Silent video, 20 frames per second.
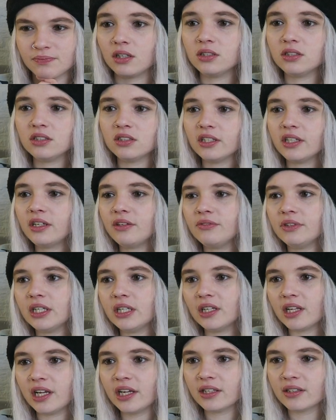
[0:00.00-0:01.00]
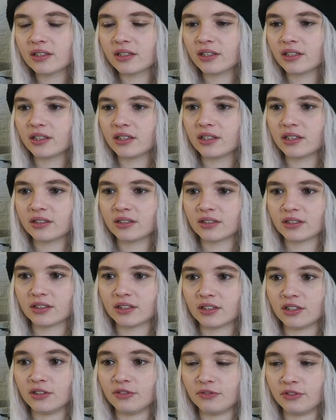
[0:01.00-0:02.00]
I gotta say, I really like
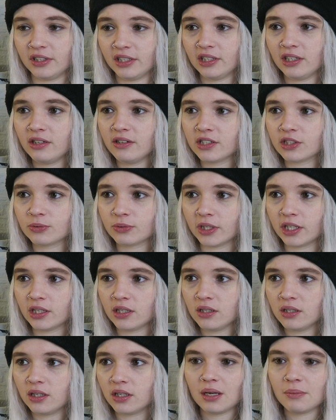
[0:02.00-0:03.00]
the video as well.